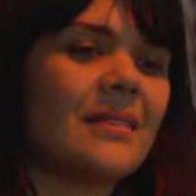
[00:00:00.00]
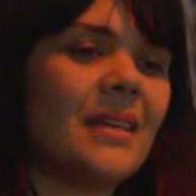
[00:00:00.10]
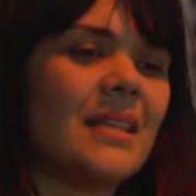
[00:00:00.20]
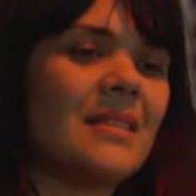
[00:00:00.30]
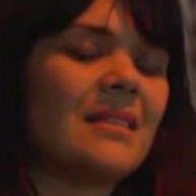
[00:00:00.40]

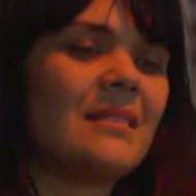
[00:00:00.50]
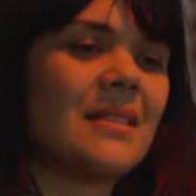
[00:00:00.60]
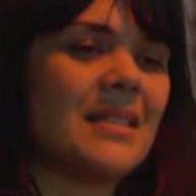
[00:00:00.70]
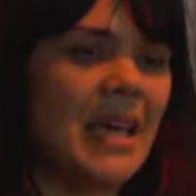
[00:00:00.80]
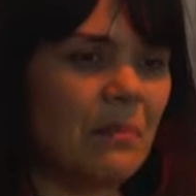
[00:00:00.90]

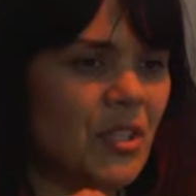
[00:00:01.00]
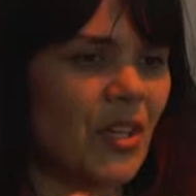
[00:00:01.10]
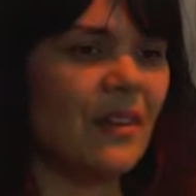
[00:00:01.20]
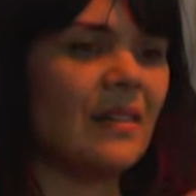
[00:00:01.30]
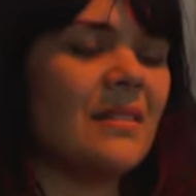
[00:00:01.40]

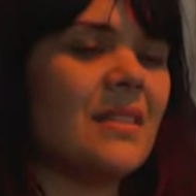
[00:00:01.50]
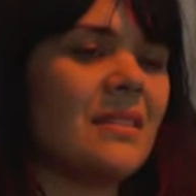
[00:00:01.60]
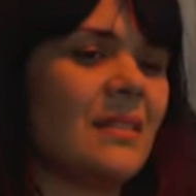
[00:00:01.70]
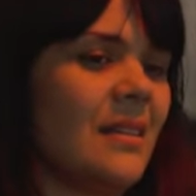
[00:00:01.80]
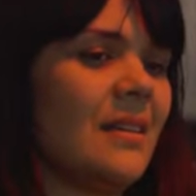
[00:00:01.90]
conception and
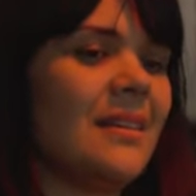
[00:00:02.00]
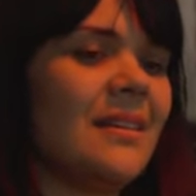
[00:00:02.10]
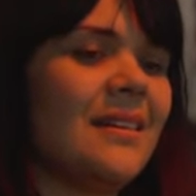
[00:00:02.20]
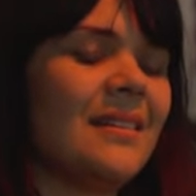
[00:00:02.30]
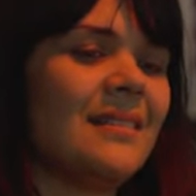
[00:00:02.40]

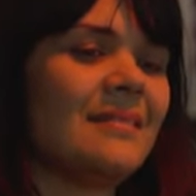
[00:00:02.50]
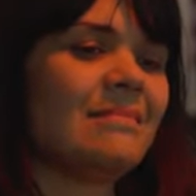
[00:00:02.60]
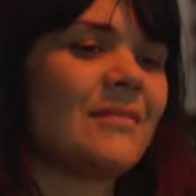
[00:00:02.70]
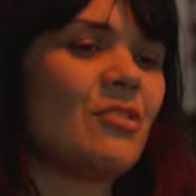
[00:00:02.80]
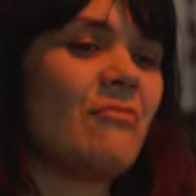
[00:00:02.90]

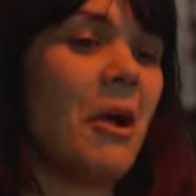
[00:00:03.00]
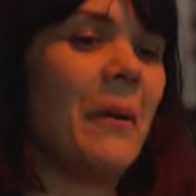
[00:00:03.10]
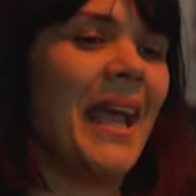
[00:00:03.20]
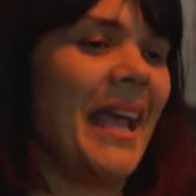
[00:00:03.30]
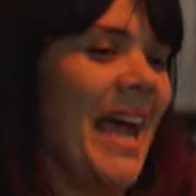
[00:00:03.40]

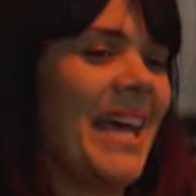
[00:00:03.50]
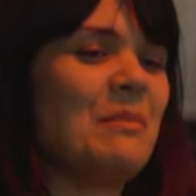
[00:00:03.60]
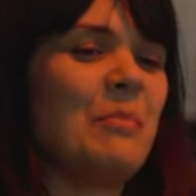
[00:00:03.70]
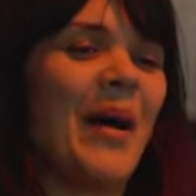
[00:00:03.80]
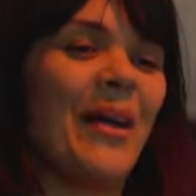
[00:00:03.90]
growing
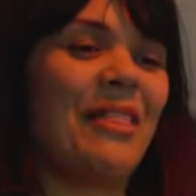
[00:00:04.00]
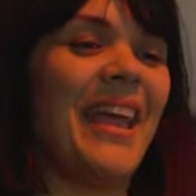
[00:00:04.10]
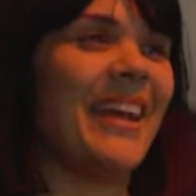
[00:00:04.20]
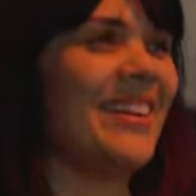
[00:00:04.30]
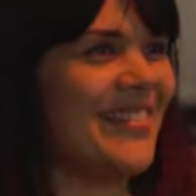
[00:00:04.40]
and
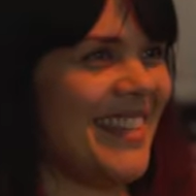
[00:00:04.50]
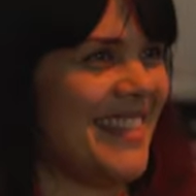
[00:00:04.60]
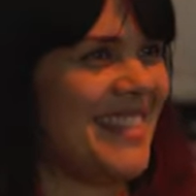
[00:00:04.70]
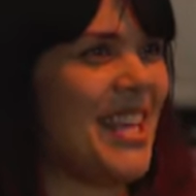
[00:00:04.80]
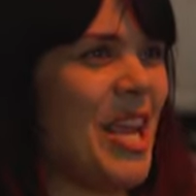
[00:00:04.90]
birthing of
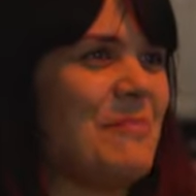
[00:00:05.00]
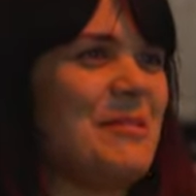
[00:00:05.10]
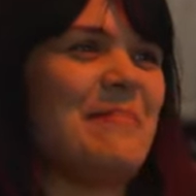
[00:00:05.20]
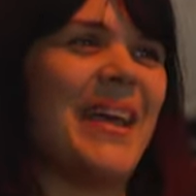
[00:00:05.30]
this human